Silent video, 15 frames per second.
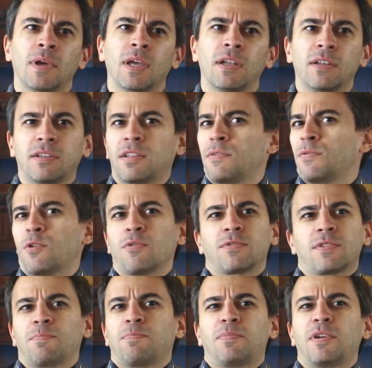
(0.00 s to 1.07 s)
And it
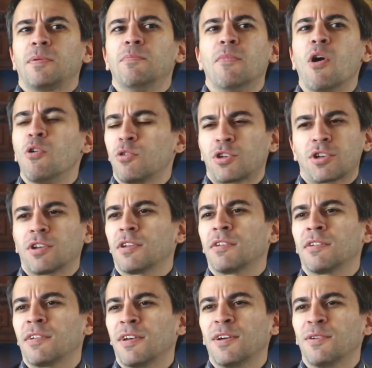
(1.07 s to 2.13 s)
involves a promotion
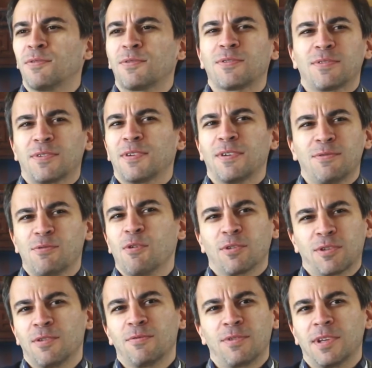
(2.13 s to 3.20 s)
of what you've